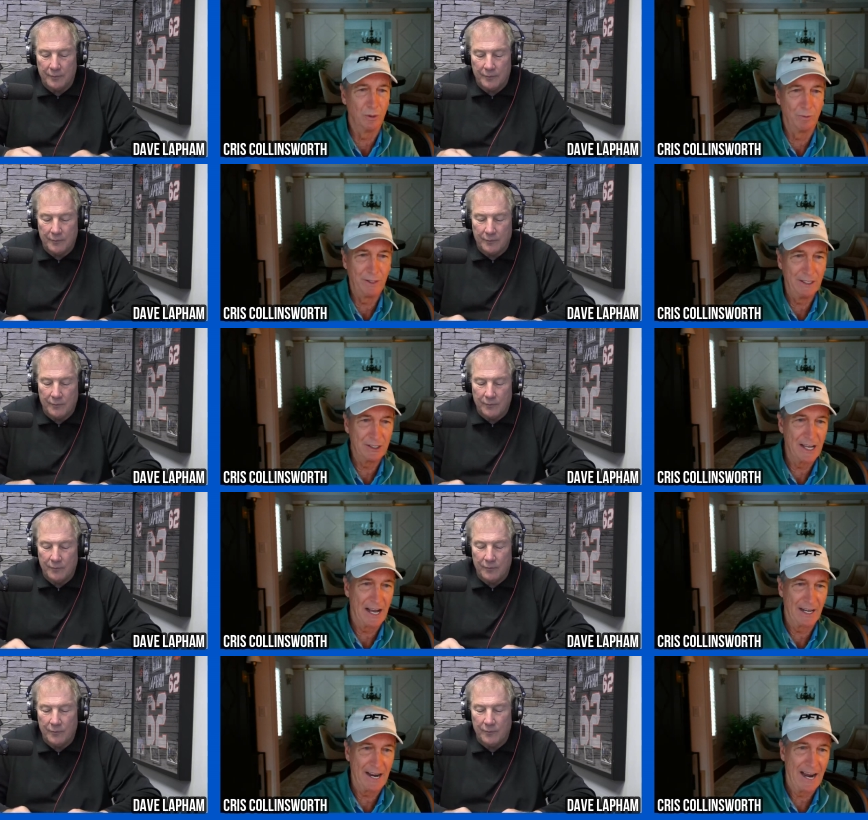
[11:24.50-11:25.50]
Speaker 1: if he's
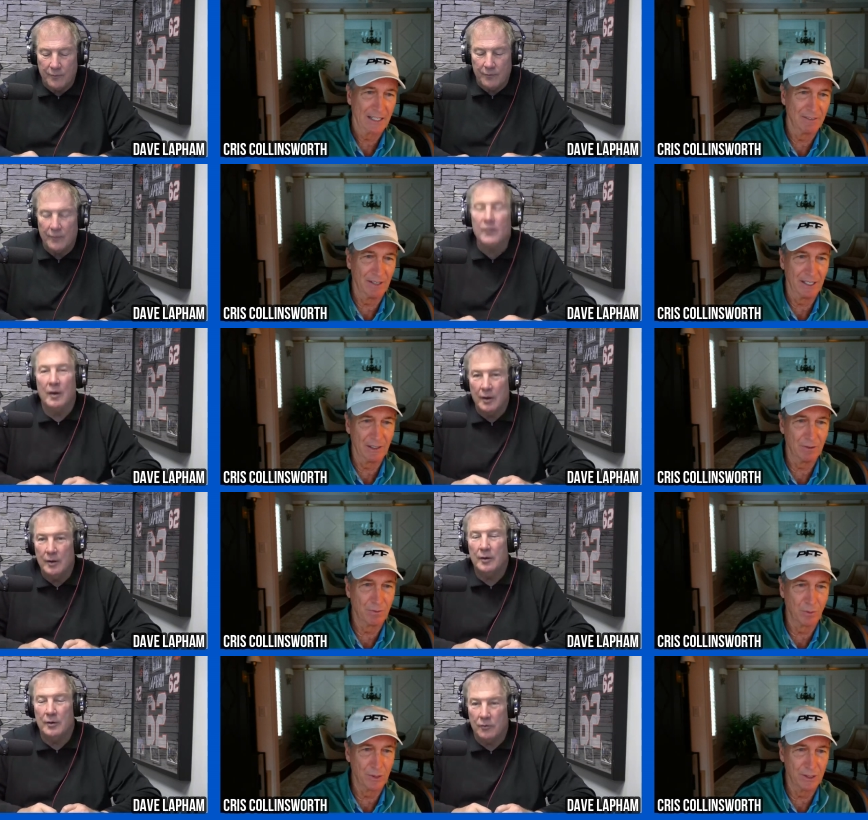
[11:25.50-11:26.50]
not activated
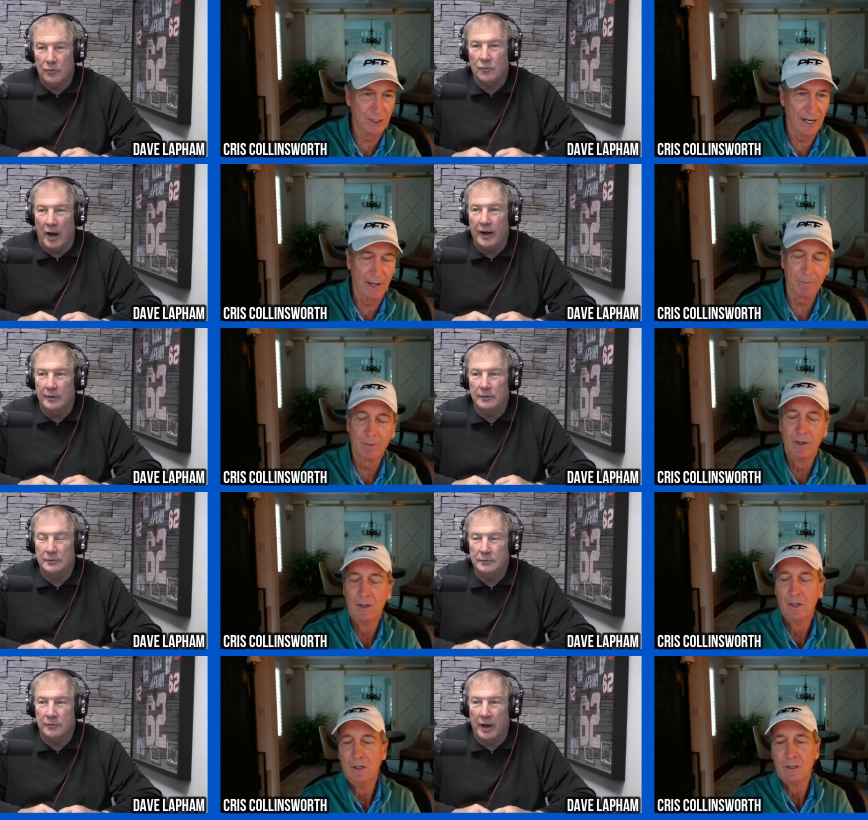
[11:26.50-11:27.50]
for this right. game.
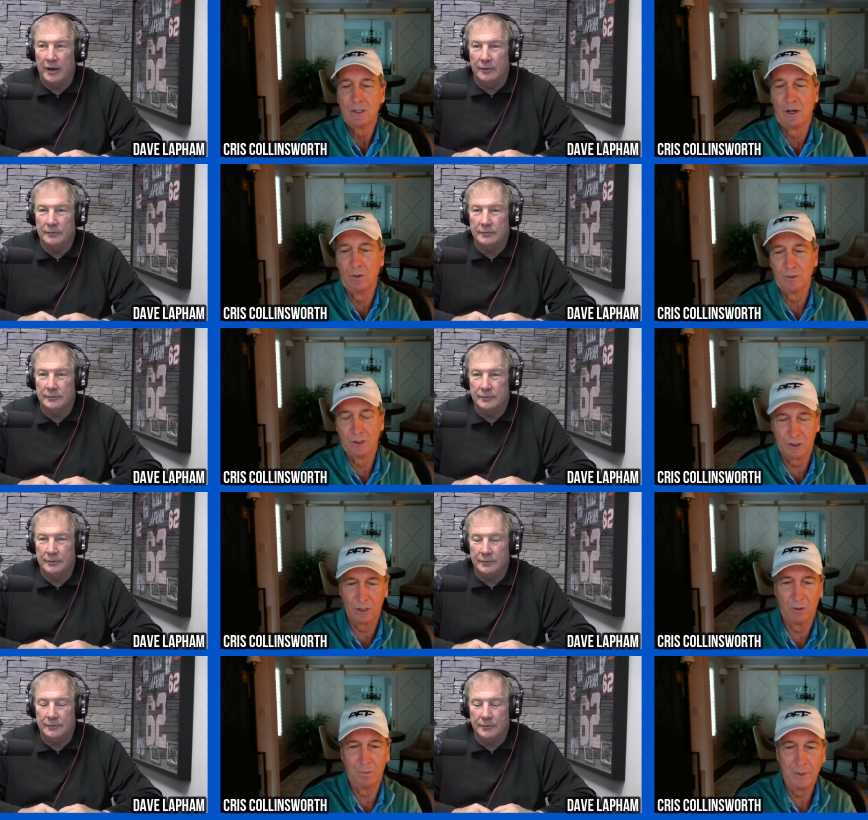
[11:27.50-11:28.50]
Right. So just
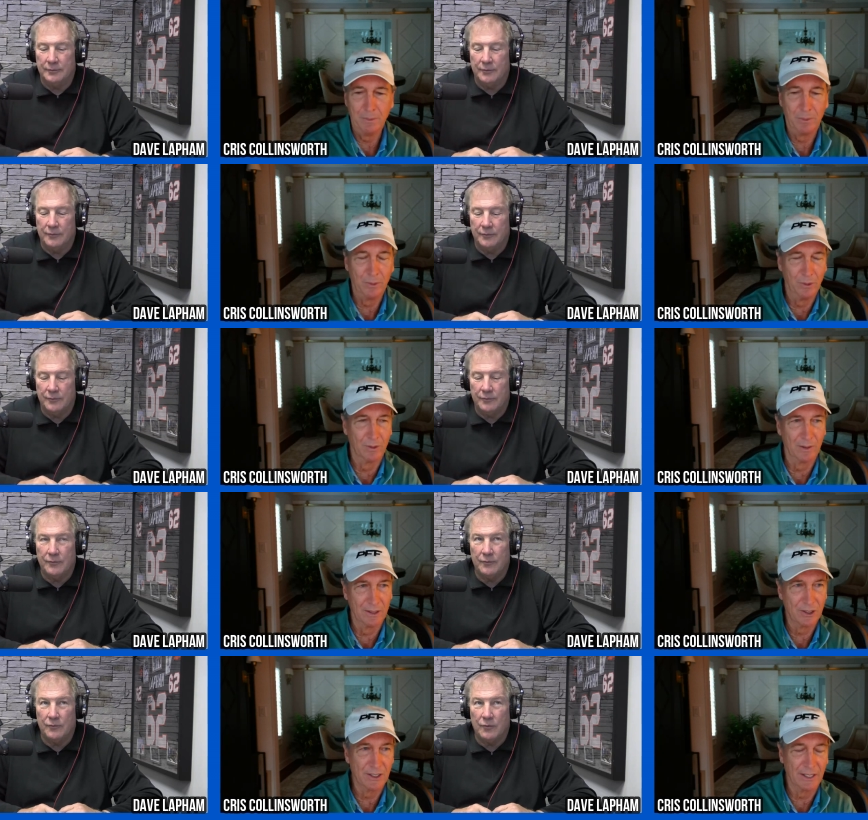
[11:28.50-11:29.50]
so people who are
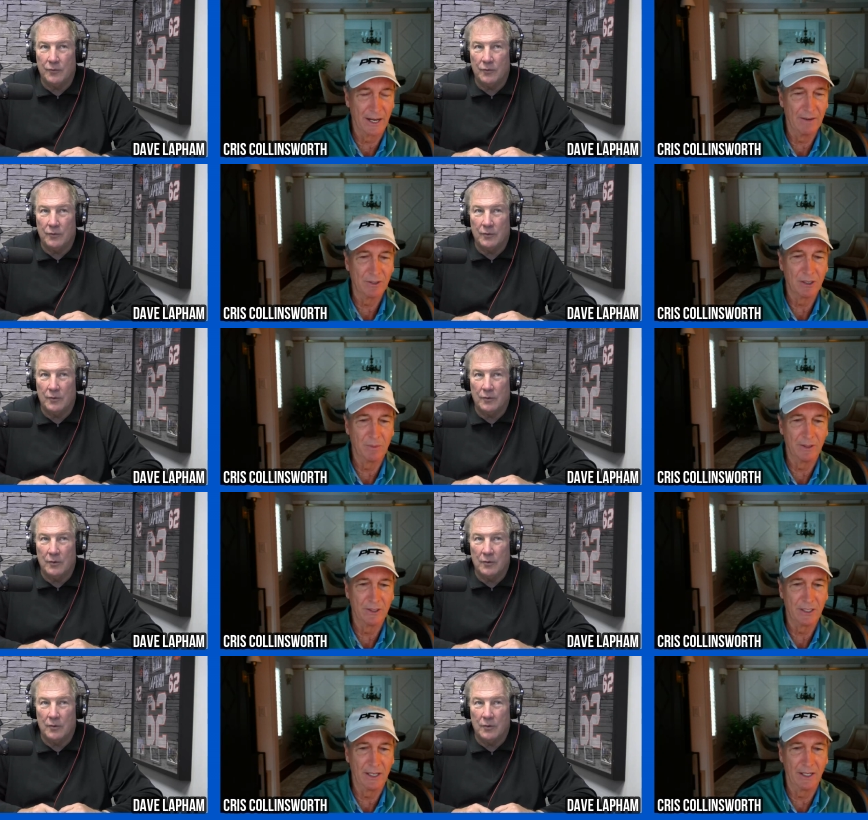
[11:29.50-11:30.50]
listening have some
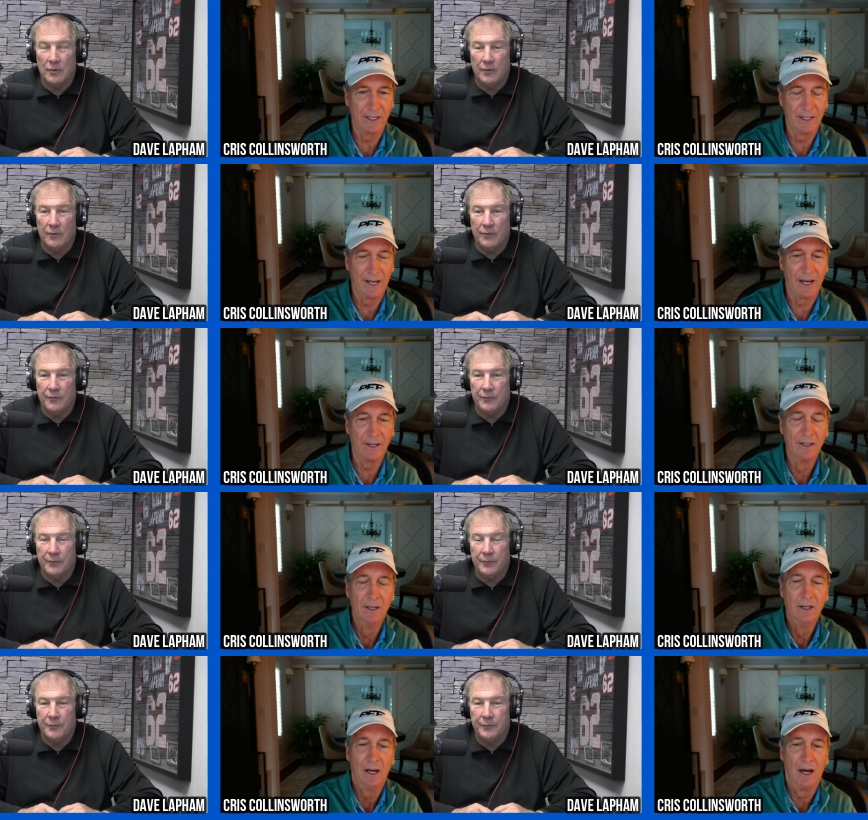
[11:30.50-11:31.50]
understanding of that.
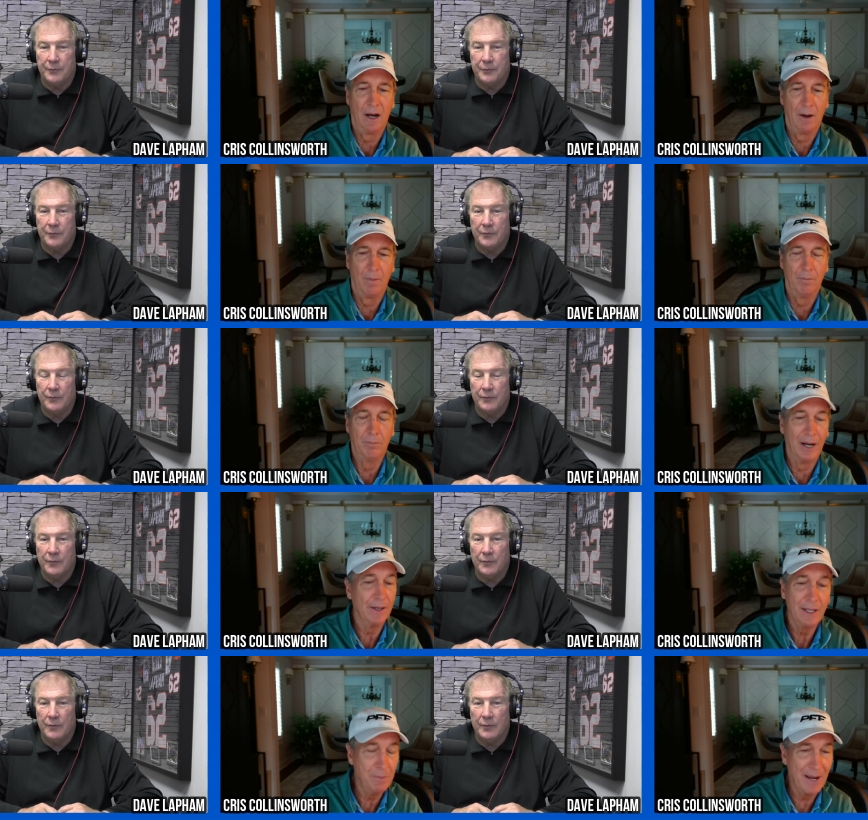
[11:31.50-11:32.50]
Um,
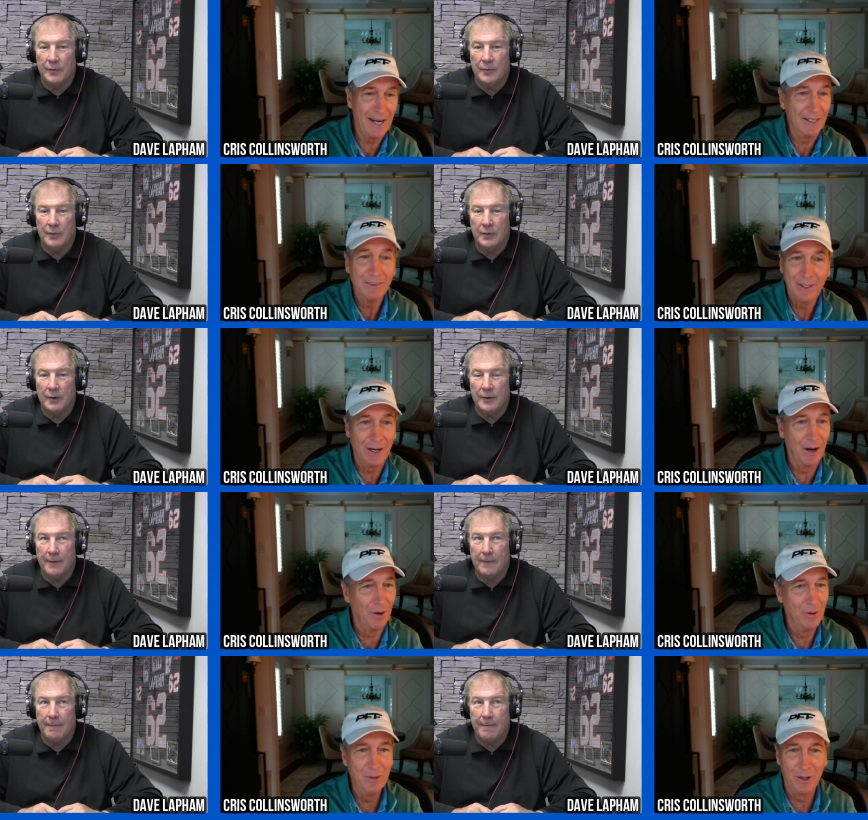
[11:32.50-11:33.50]
but he may, you
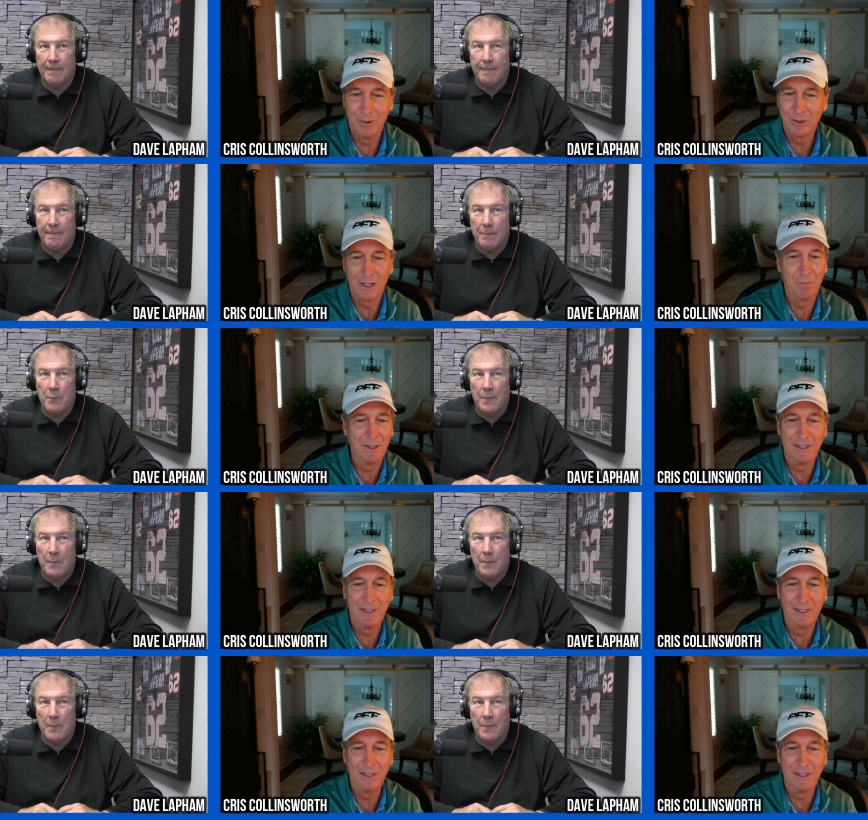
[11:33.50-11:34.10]
know, who knows? I mean,